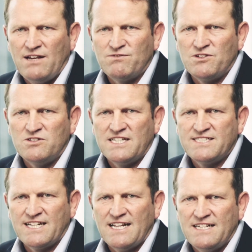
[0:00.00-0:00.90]
after those
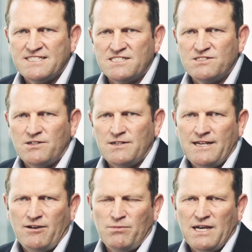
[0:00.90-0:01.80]
asset classes
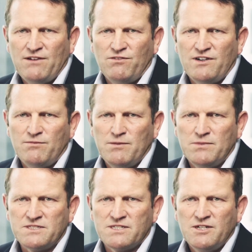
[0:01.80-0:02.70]
on behalf of our
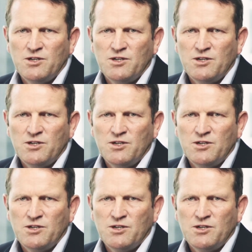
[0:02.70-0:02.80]
members.